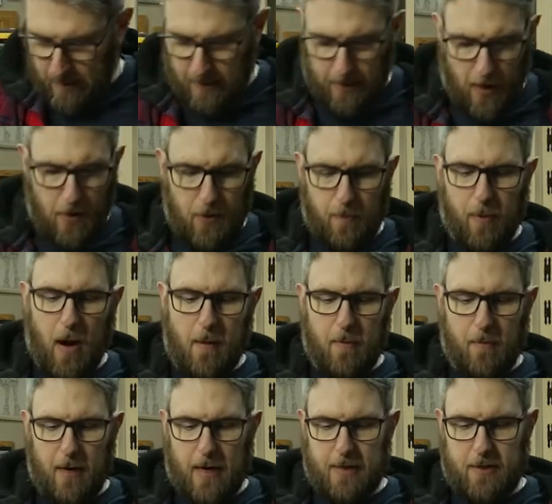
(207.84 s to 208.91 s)
The other
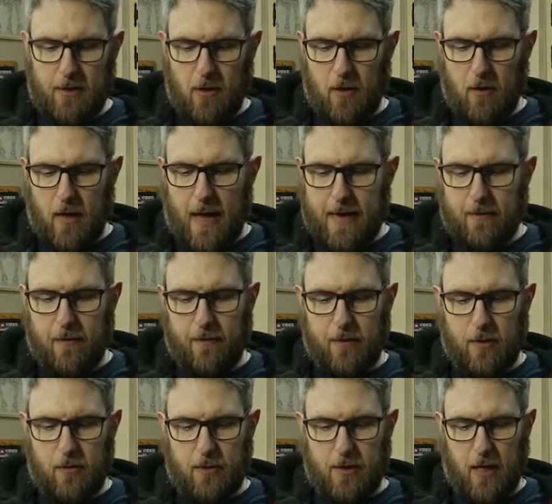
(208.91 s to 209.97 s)
problem that I saw a lot of
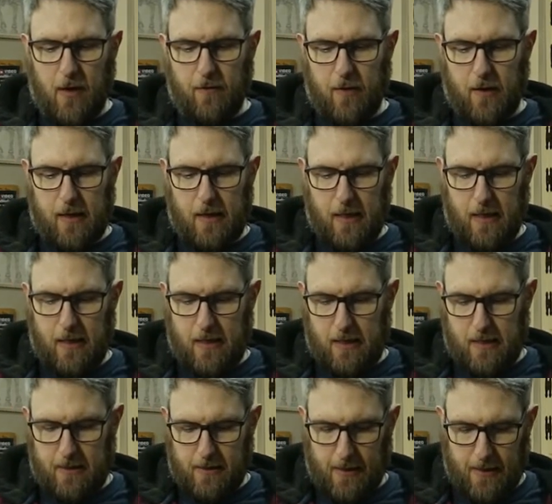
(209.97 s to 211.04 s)
reviews covering
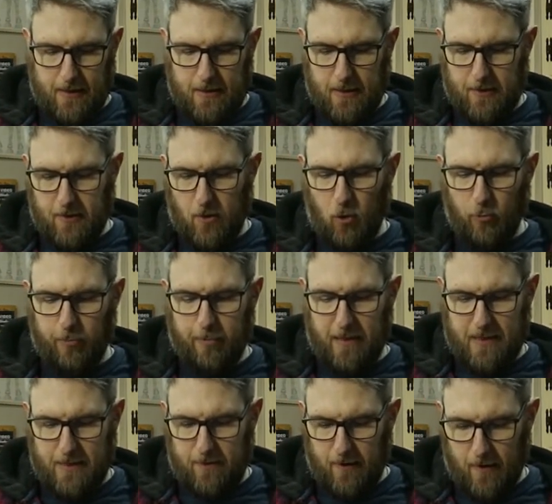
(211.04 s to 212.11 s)
is that it doesn't hold
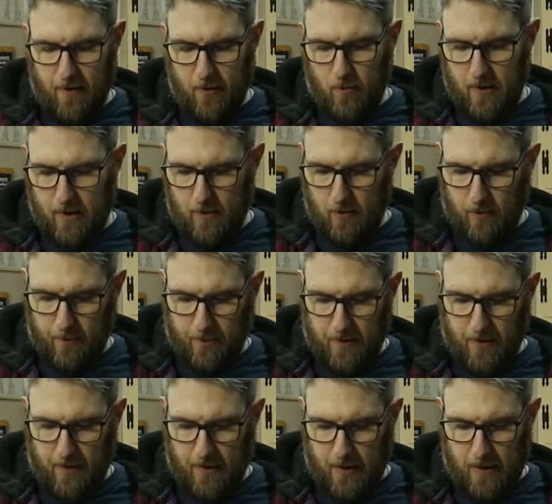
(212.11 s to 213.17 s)
bits very well.
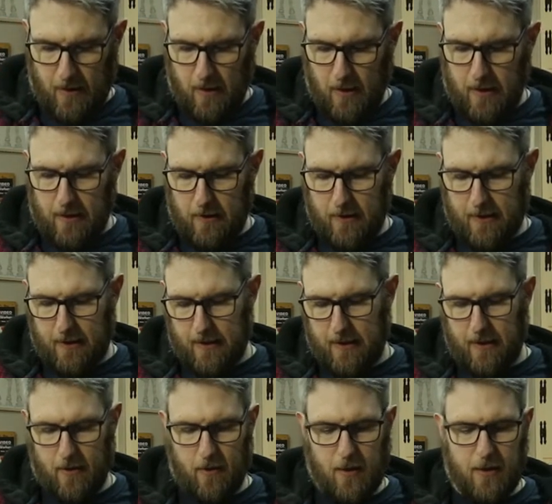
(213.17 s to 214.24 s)
The collet in
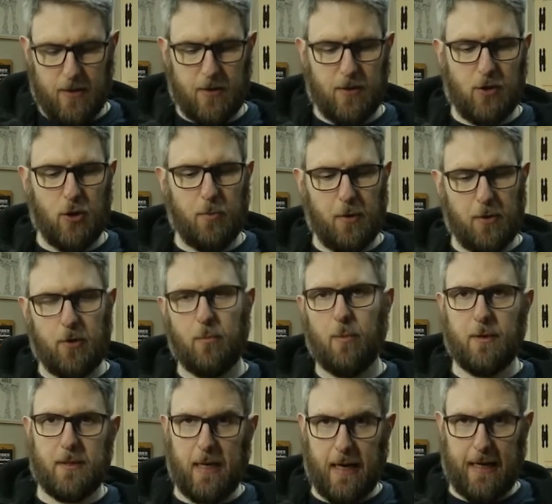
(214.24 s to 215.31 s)
here is super
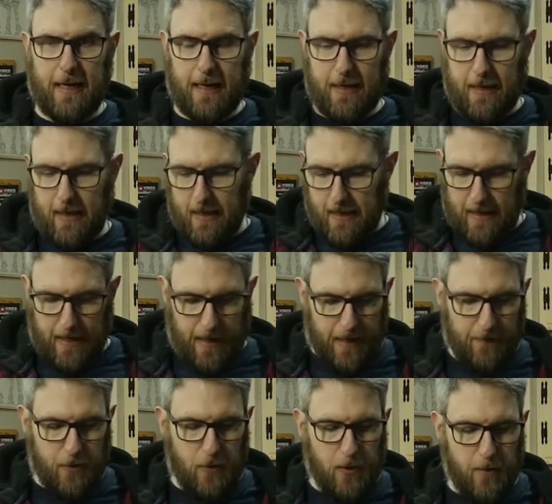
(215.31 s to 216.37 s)
duper tiny, and if you